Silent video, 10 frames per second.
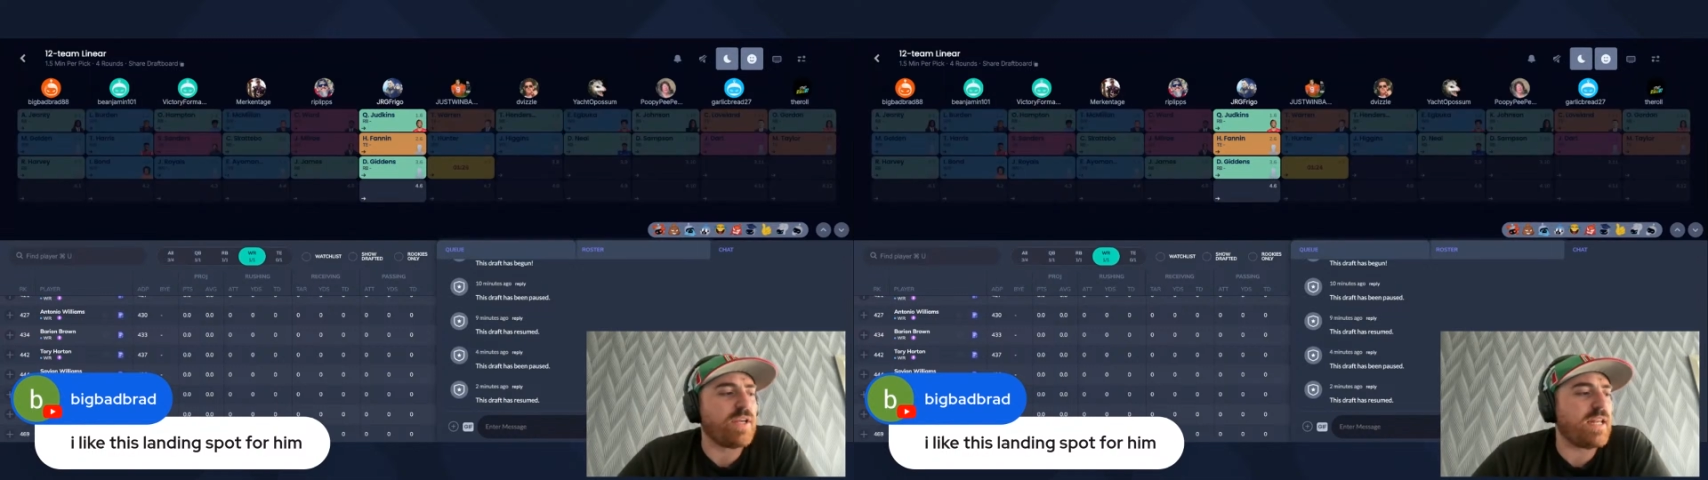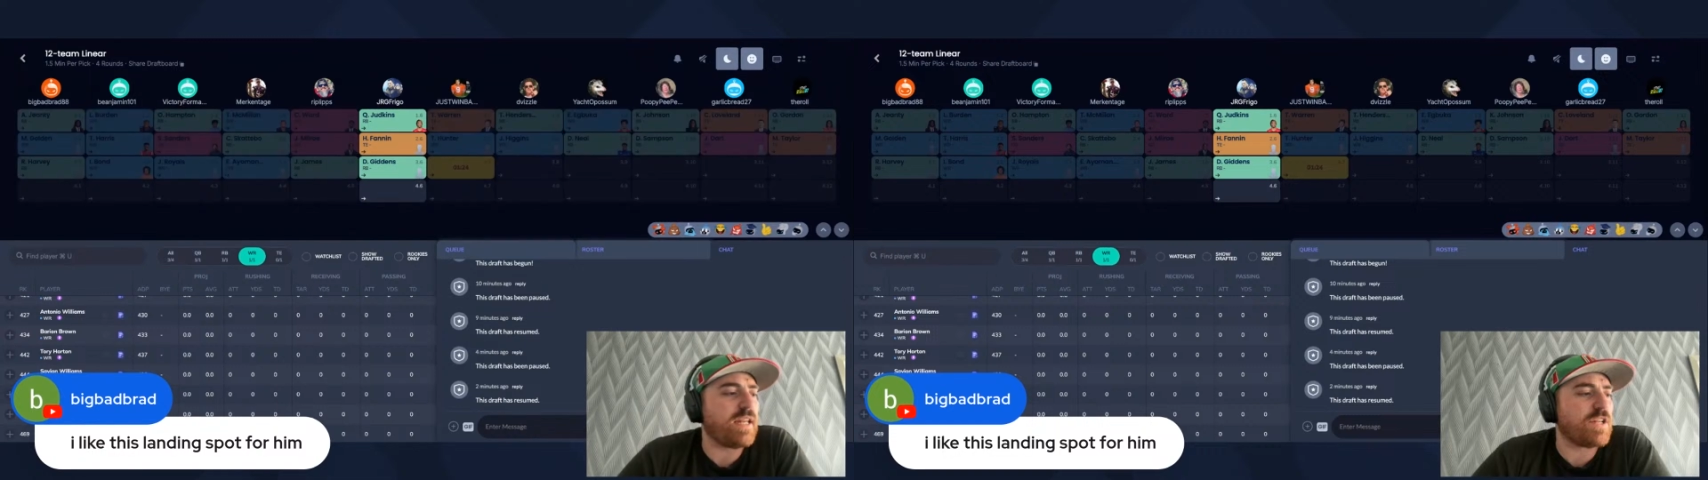He
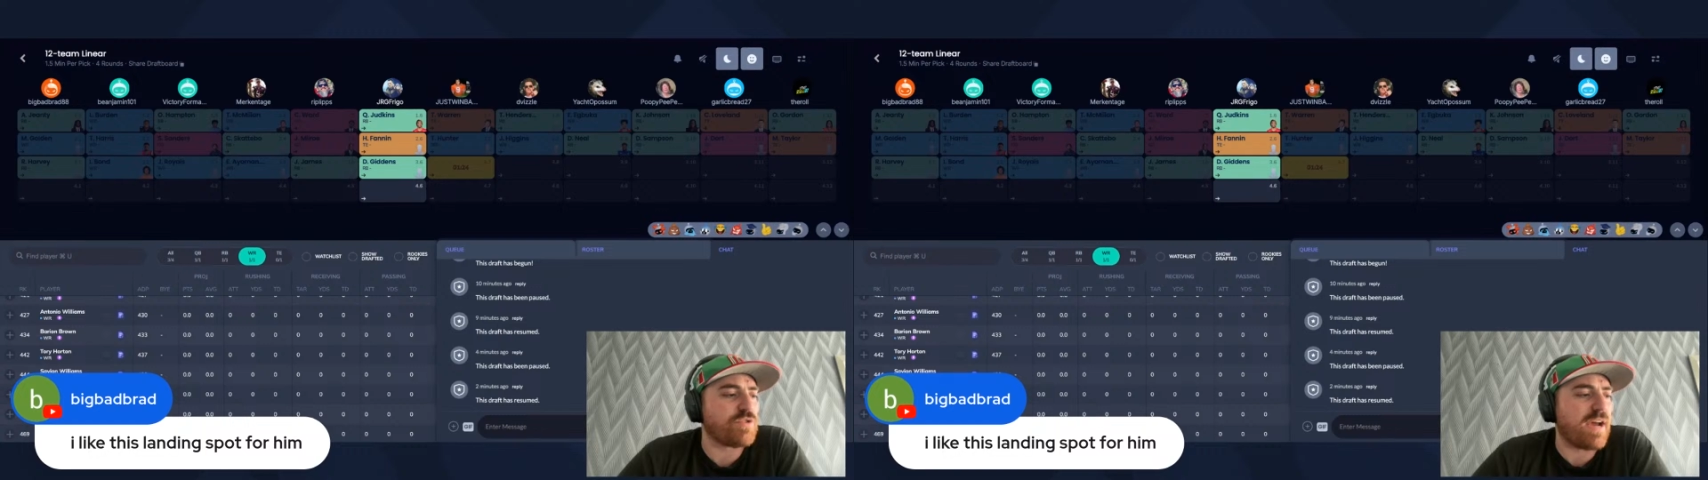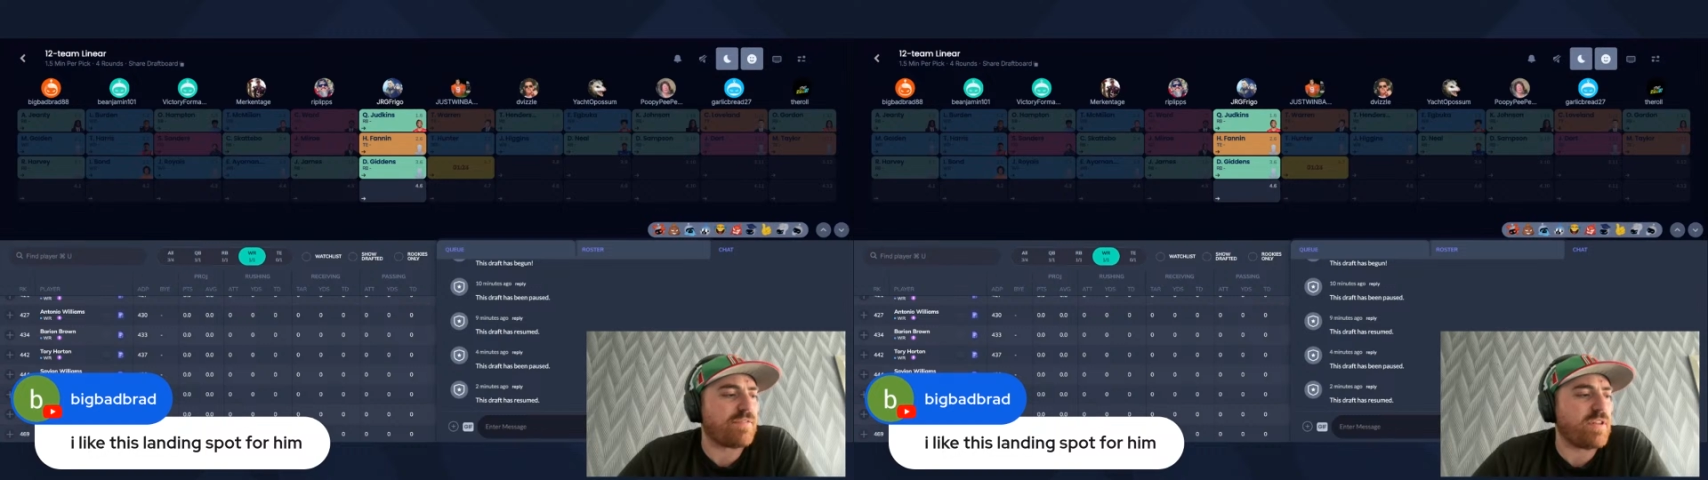didn't get
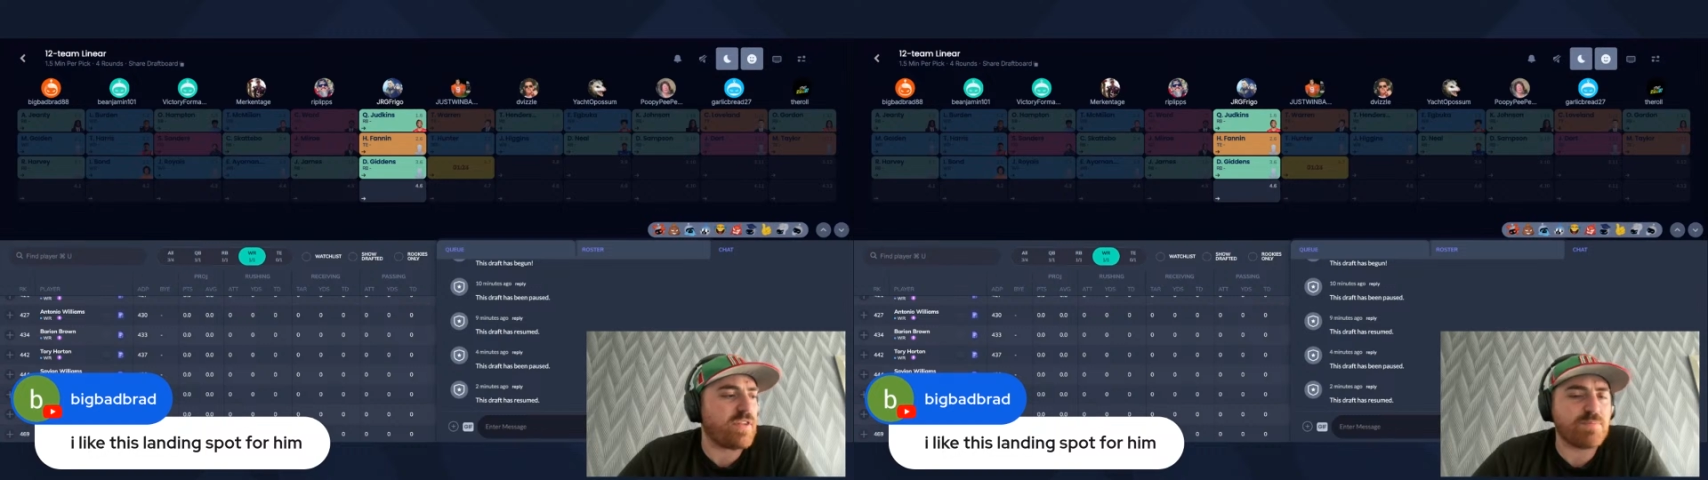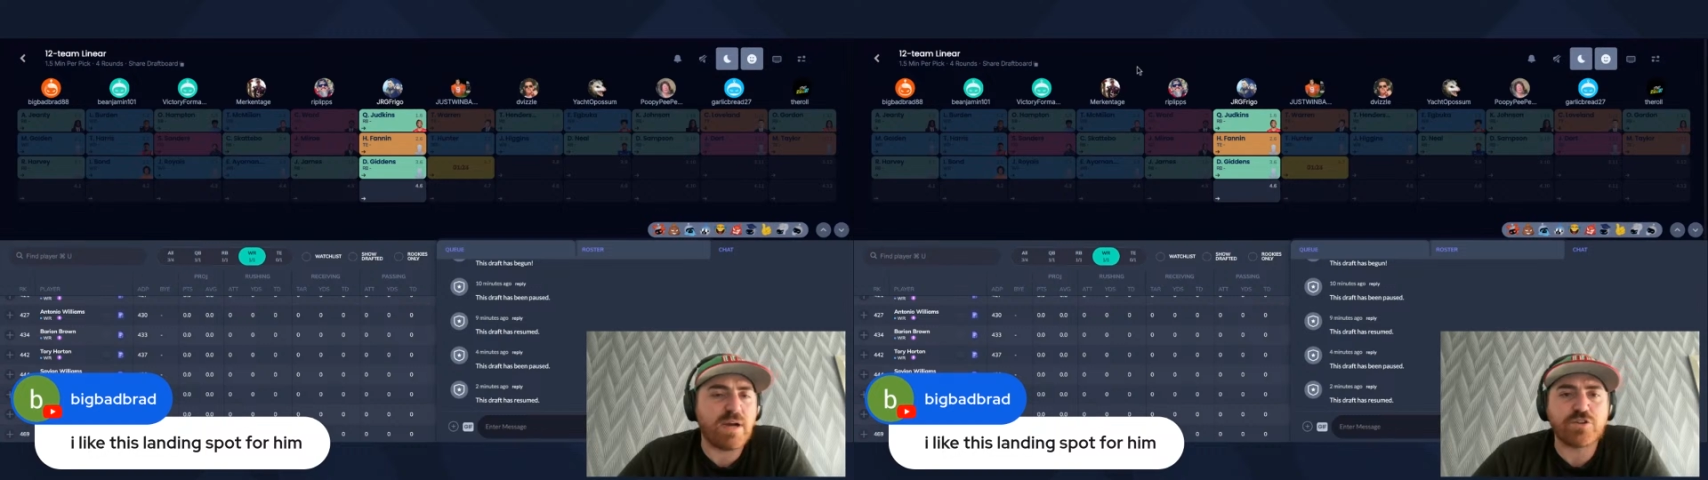drafted in
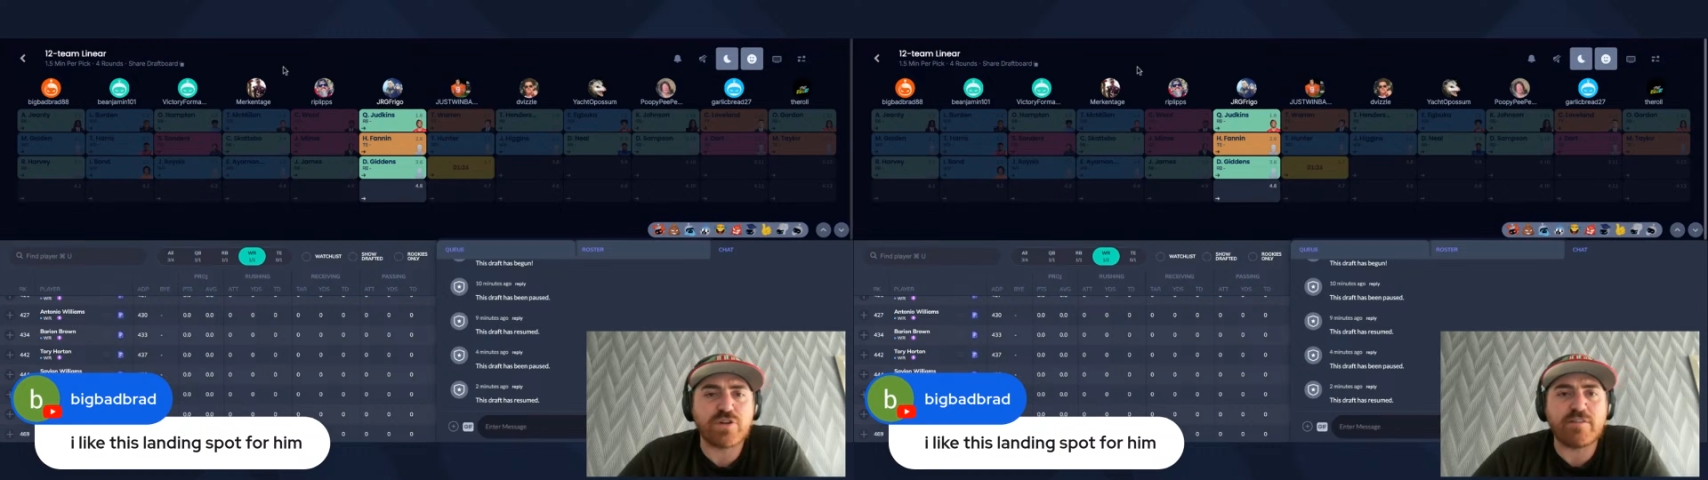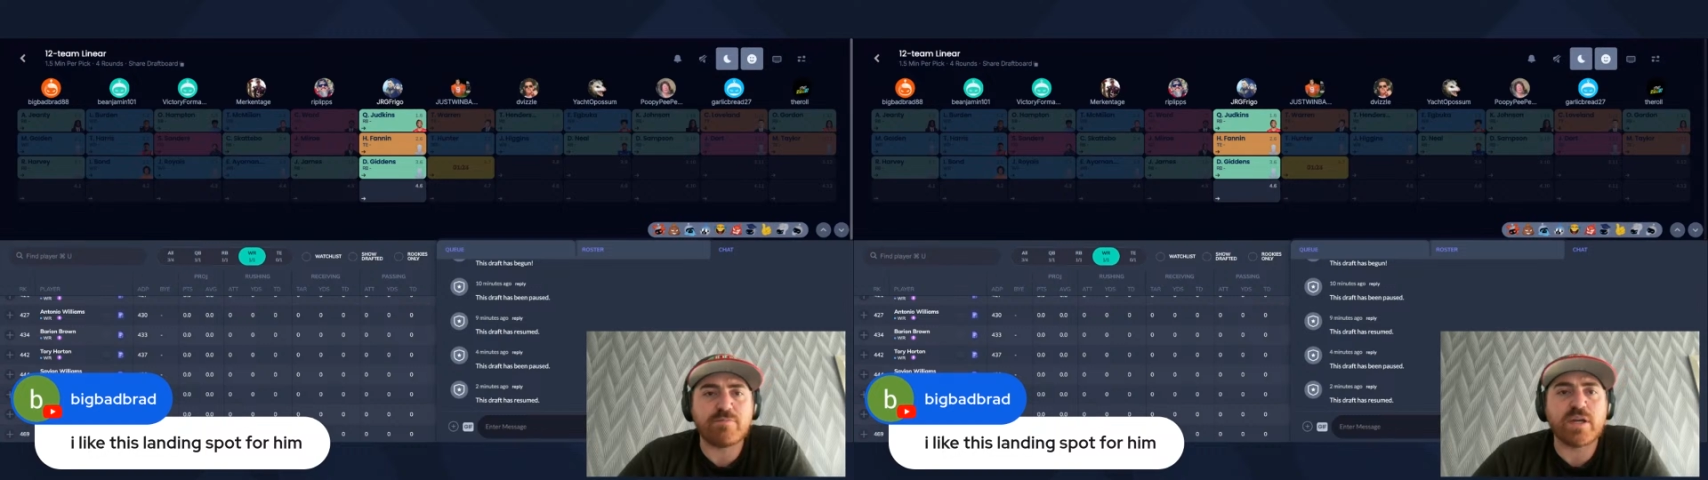this mock
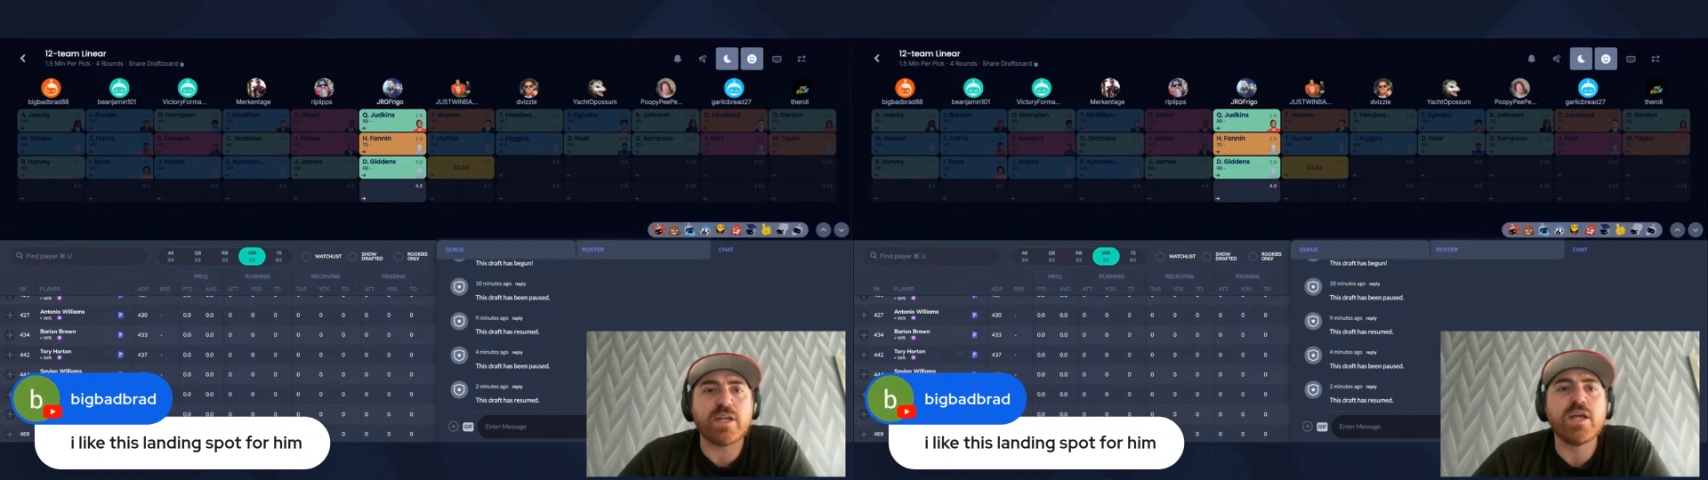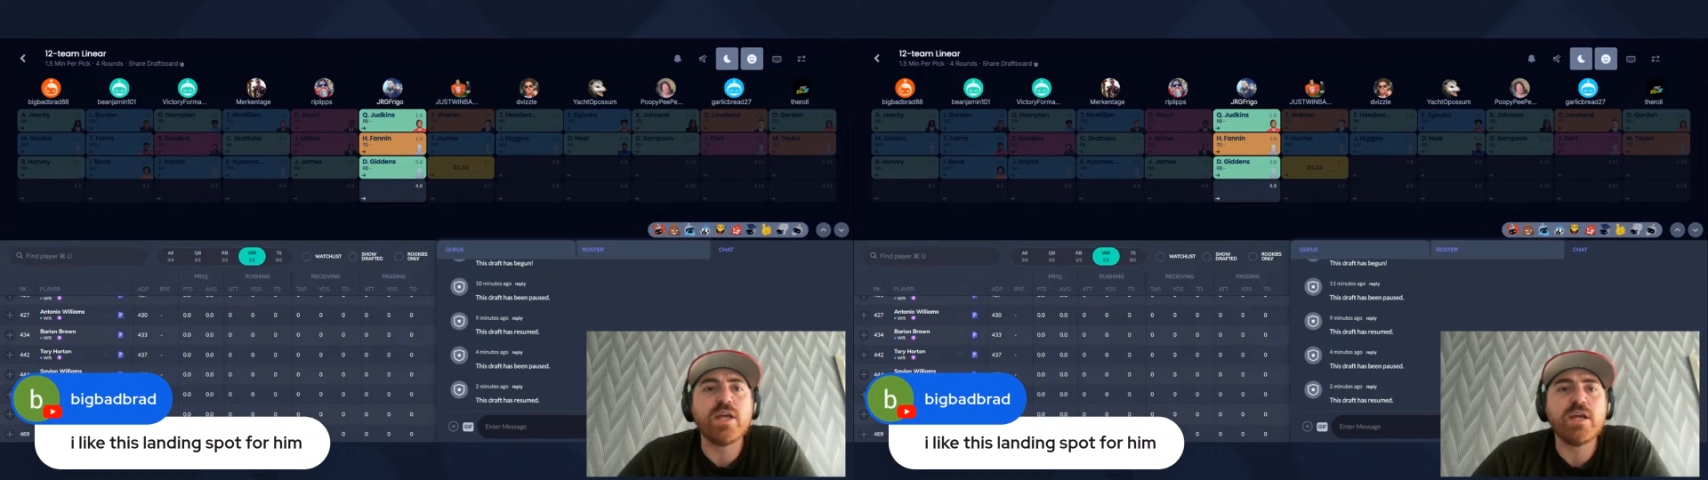draft, but